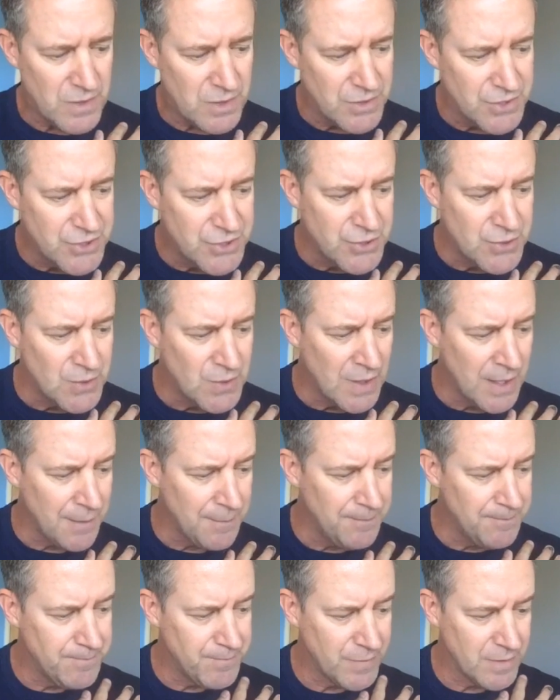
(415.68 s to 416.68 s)

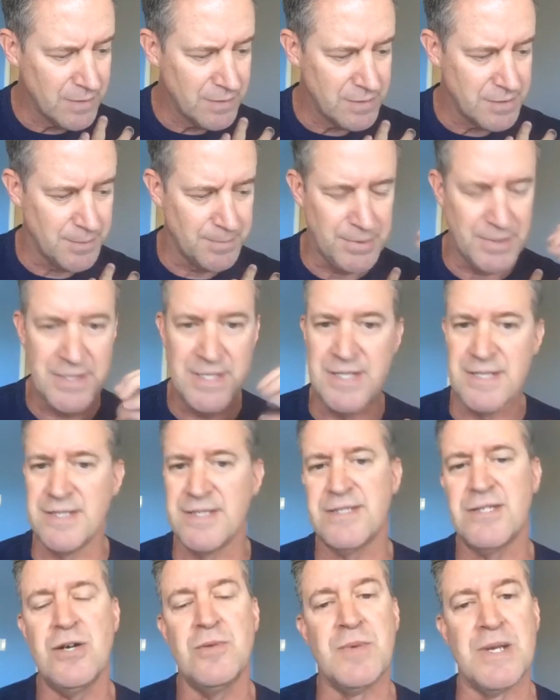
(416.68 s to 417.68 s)
to
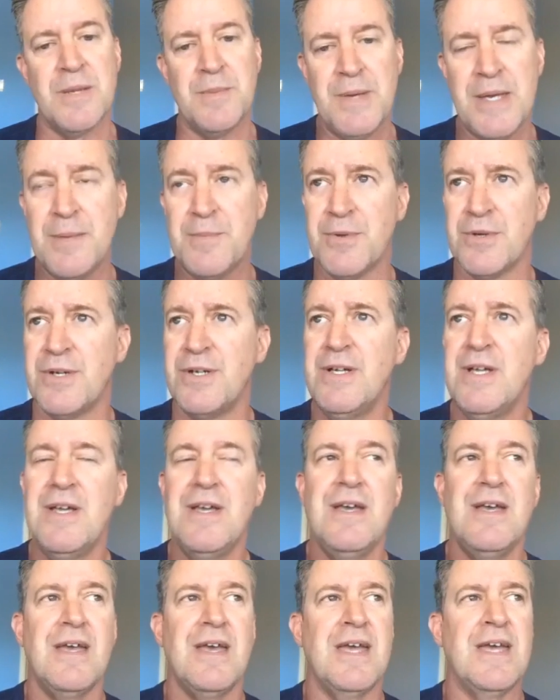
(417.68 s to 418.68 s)
please so many people
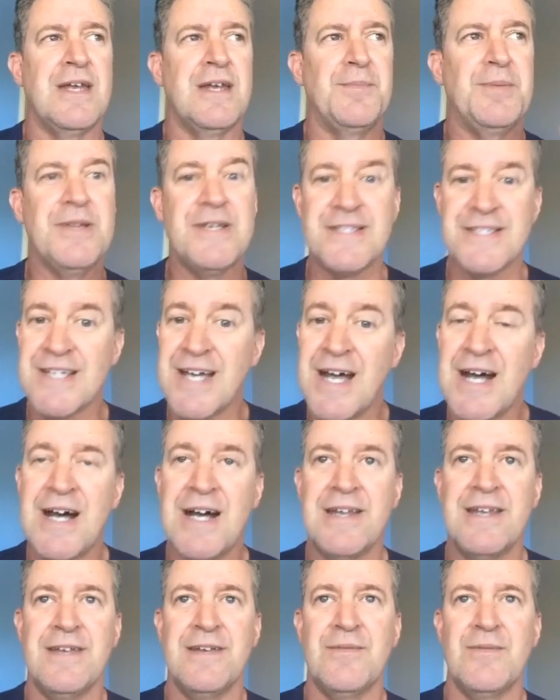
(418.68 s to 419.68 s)
and to please
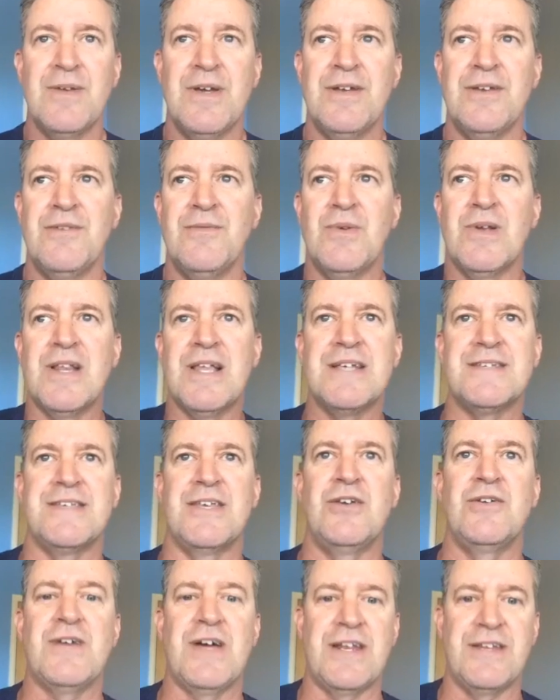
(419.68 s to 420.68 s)
God and realize
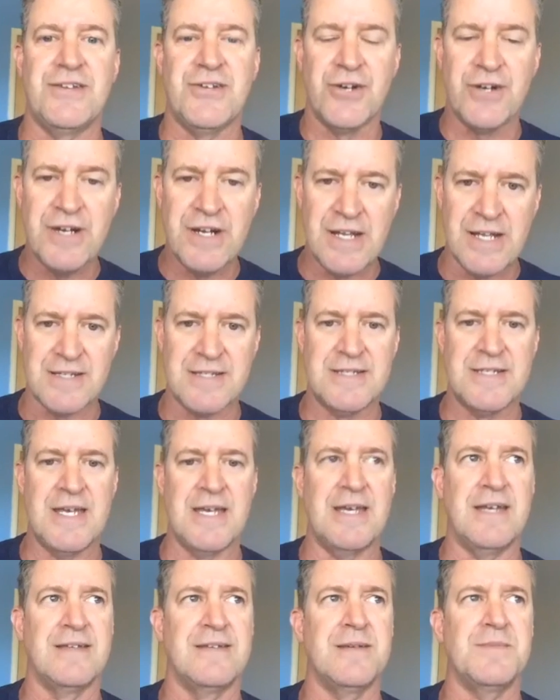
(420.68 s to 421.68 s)
that you've got eternity at
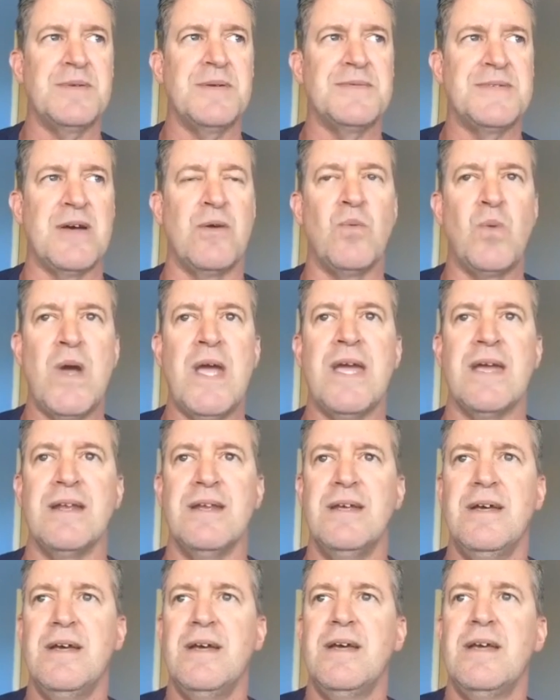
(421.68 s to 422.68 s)
stake. And sometimes that
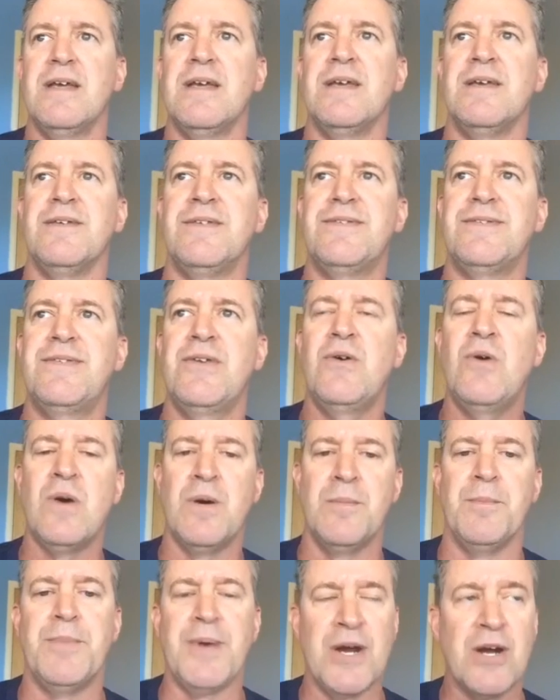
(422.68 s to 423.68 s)
weight is so
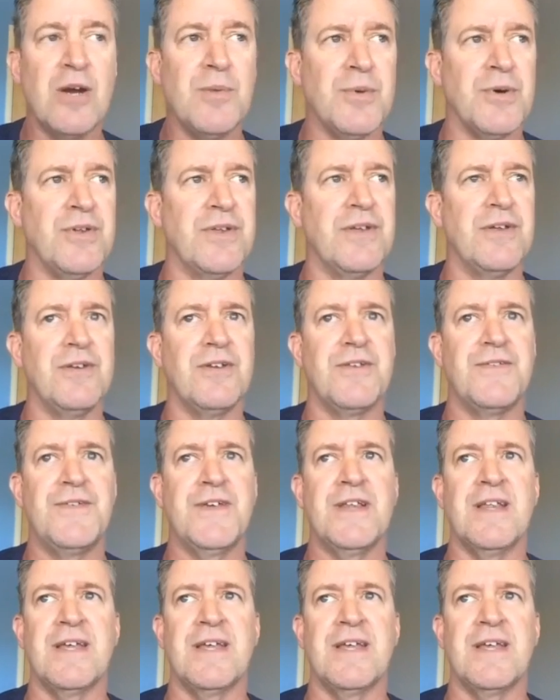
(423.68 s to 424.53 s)
unbearable that you just feel